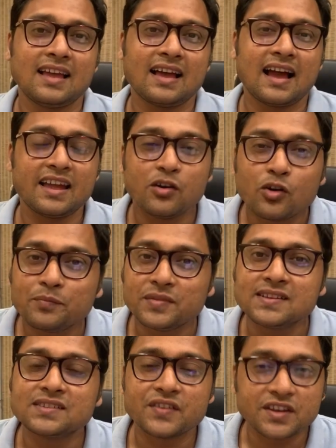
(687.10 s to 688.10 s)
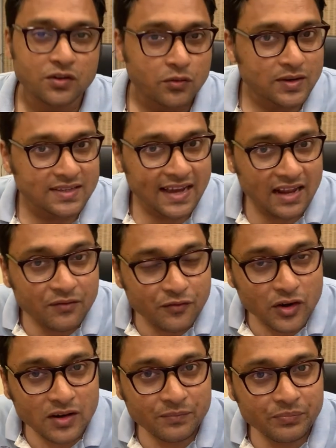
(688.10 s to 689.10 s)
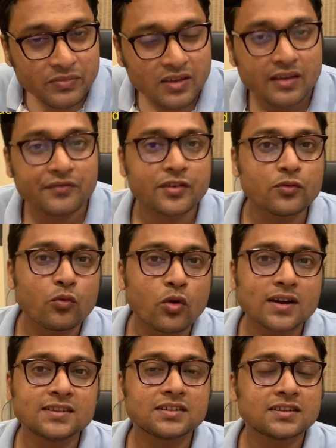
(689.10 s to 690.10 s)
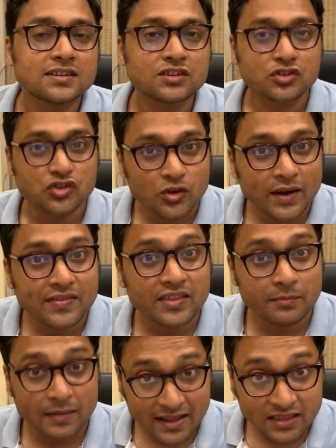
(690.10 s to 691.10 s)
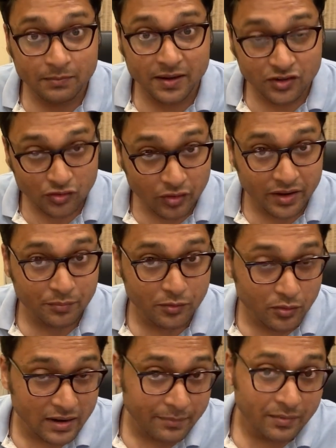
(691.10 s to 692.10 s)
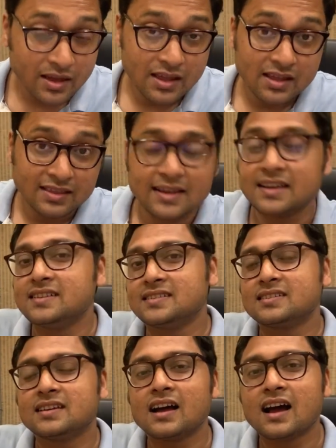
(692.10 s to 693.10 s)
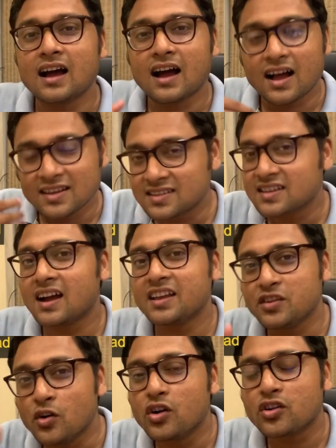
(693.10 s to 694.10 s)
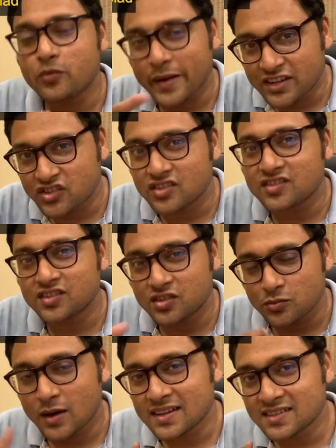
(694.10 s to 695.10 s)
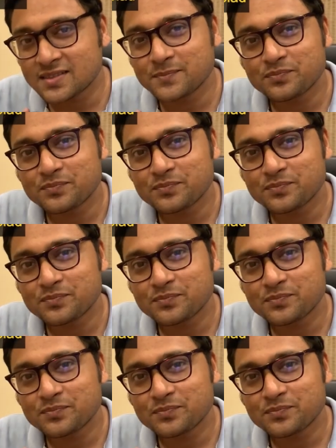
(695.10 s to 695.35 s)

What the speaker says: I hope this video was helpful. If you want to join the math mentoring program, that is, ask your questions to us,